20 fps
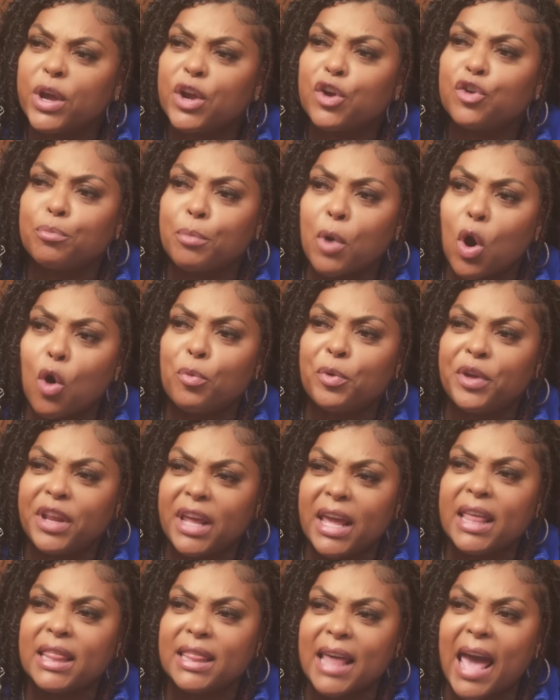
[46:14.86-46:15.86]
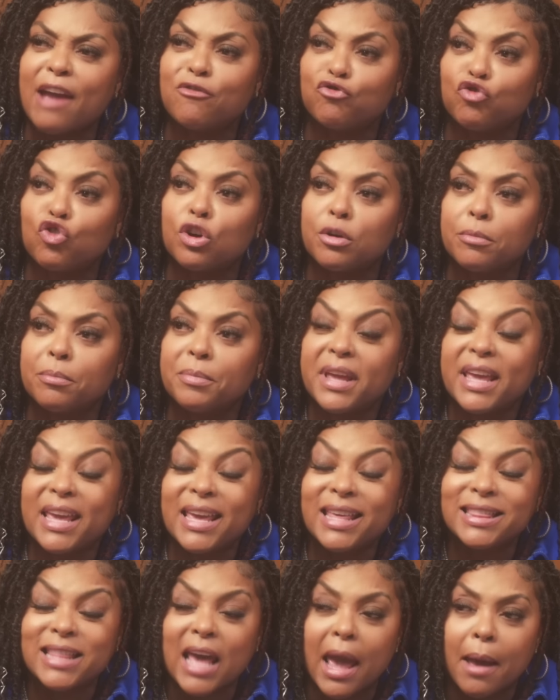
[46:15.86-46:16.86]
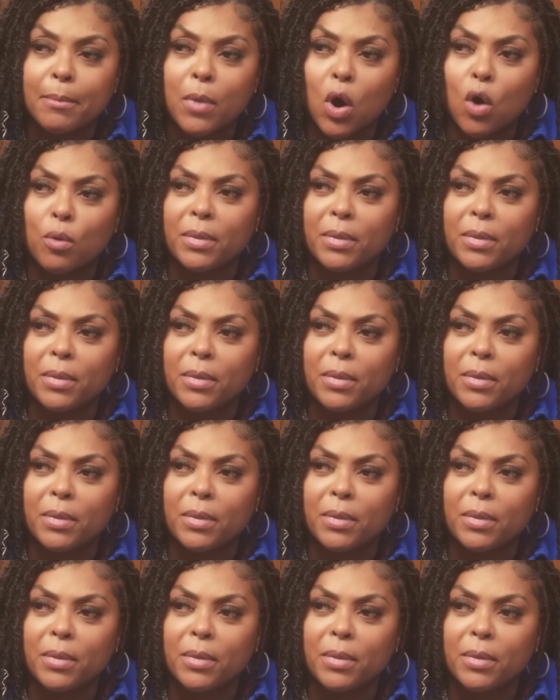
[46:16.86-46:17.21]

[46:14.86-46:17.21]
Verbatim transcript: weird moment in that room. In that